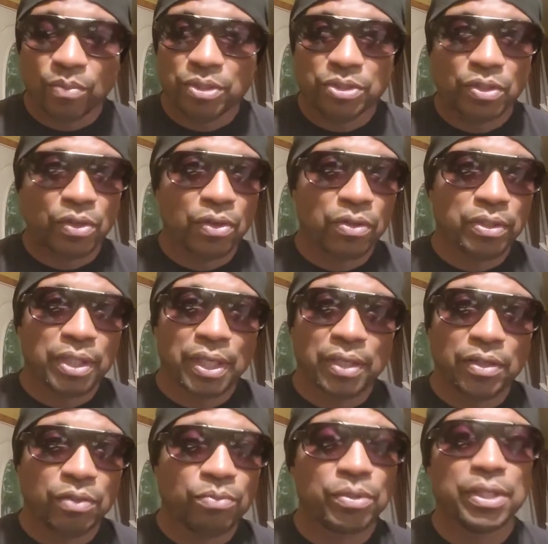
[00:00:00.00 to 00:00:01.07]
was all that
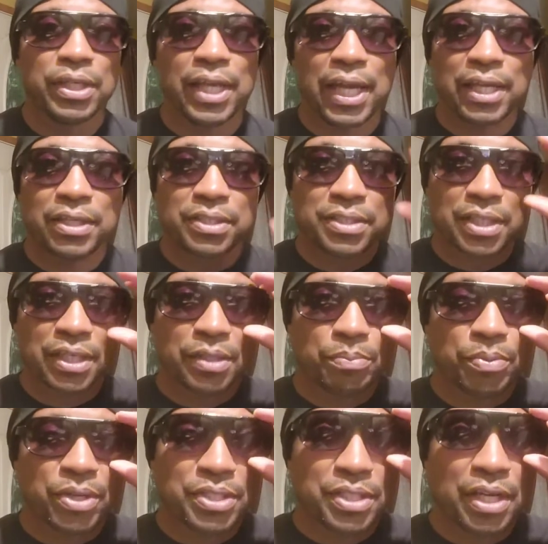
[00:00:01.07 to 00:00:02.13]
he really had to say at the
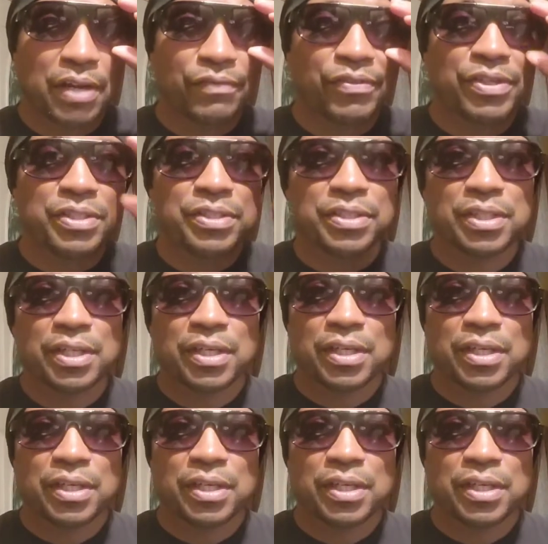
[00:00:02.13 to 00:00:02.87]
press conference.